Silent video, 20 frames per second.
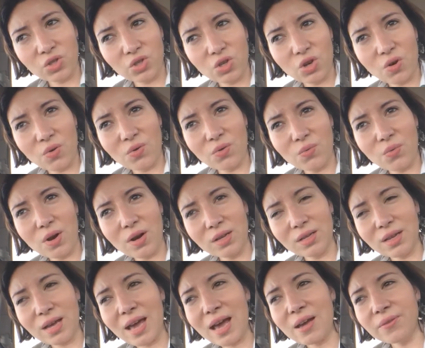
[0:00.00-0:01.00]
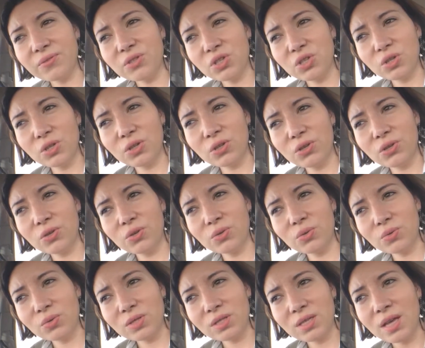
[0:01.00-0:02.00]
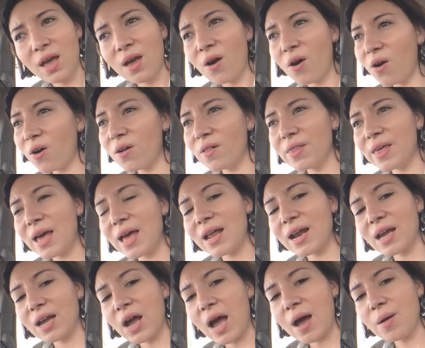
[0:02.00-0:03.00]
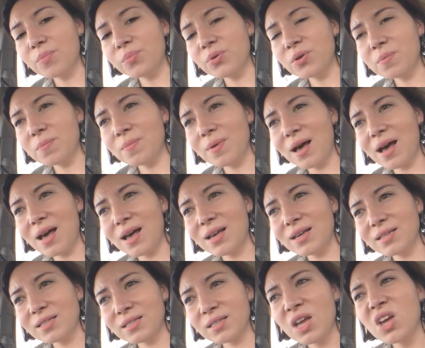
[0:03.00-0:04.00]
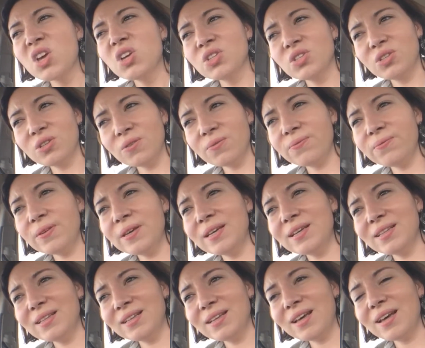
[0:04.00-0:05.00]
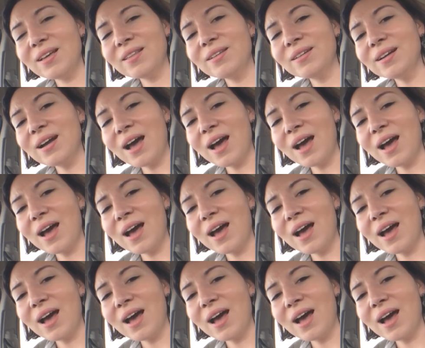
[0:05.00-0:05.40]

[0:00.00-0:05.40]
Don't want to have to lose all that I compromise to feel another